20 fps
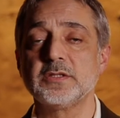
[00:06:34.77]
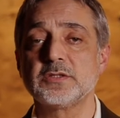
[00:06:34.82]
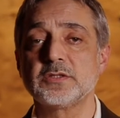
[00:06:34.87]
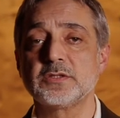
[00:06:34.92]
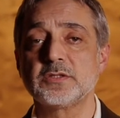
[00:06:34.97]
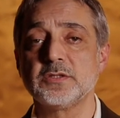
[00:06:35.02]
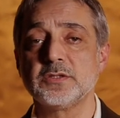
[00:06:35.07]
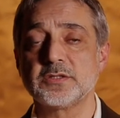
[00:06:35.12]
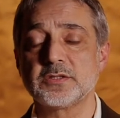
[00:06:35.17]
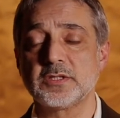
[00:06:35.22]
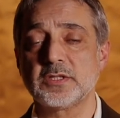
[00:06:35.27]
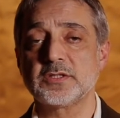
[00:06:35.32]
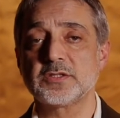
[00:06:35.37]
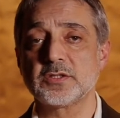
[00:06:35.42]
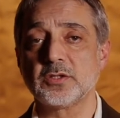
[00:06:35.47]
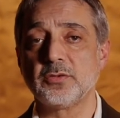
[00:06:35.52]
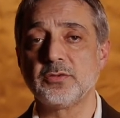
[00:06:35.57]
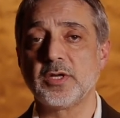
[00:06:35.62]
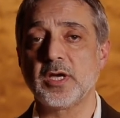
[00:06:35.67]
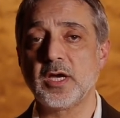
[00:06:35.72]
to
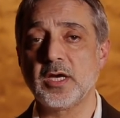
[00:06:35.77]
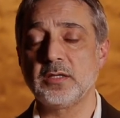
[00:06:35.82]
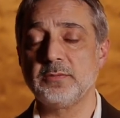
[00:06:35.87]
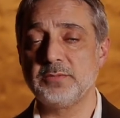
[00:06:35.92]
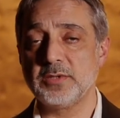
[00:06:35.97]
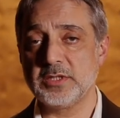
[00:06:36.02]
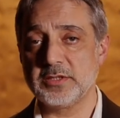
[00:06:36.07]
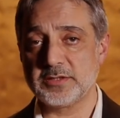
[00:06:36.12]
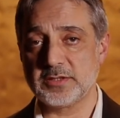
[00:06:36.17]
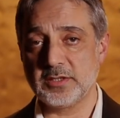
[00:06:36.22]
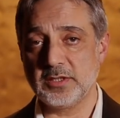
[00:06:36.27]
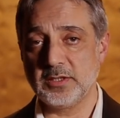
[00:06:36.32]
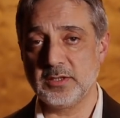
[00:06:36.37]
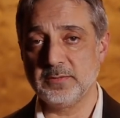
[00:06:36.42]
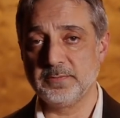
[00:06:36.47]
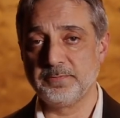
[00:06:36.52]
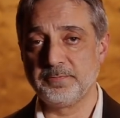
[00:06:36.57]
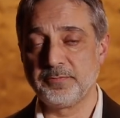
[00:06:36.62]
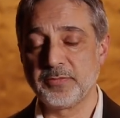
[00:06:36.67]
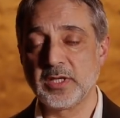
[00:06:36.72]
609 BC.
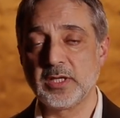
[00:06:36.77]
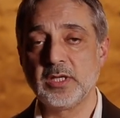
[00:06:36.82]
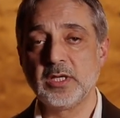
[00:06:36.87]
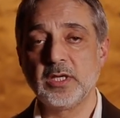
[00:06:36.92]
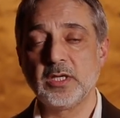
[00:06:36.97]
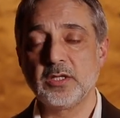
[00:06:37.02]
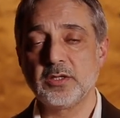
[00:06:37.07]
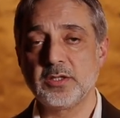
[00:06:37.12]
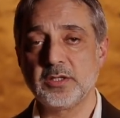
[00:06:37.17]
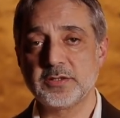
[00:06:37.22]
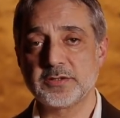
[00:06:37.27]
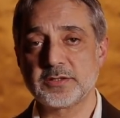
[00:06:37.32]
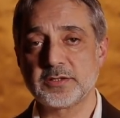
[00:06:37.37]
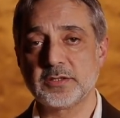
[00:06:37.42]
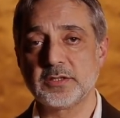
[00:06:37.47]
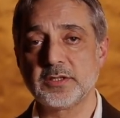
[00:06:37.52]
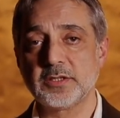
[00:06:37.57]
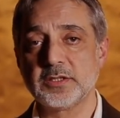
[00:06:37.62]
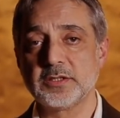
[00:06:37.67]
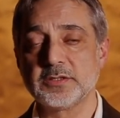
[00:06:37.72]
The
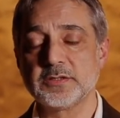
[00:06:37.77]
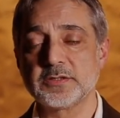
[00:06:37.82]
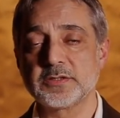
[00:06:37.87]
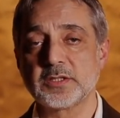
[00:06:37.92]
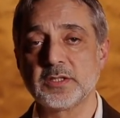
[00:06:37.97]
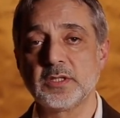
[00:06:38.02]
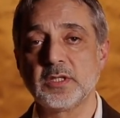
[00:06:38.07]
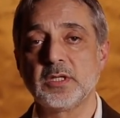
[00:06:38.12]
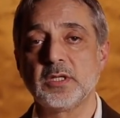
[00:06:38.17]
Assyrians